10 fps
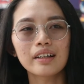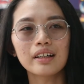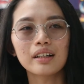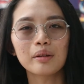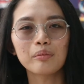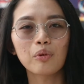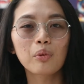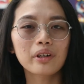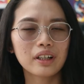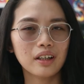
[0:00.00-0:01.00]
um,
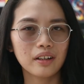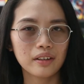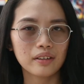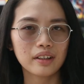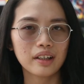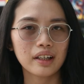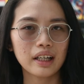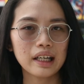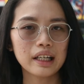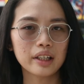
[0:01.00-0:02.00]
work hard,
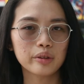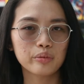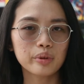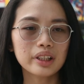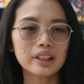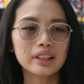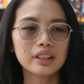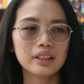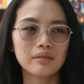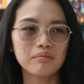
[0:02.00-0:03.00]
and
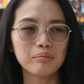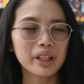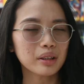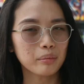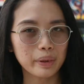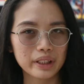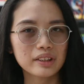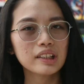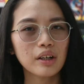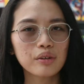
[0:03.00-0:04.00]
really make the
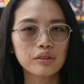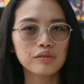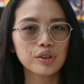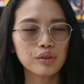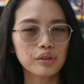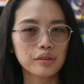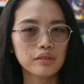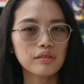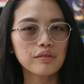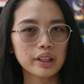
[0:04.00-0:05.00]
best out of your
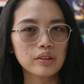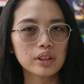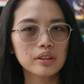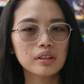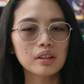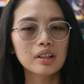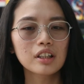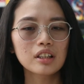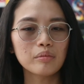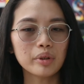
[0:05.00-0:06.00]
final year
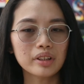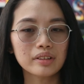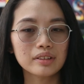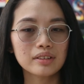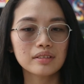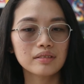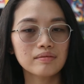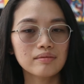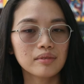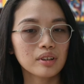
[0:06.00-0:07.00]
because
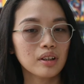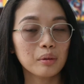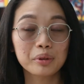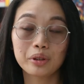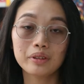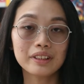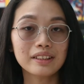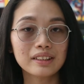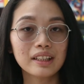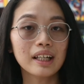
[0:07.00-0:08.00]

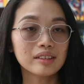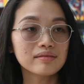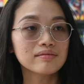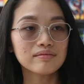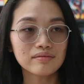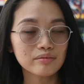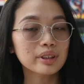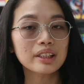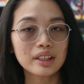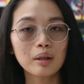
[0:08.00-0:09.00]
opportunities can
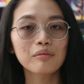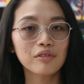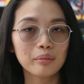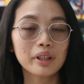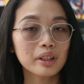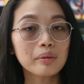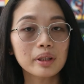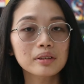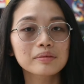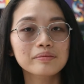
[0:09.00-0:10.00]
really come from anywhere.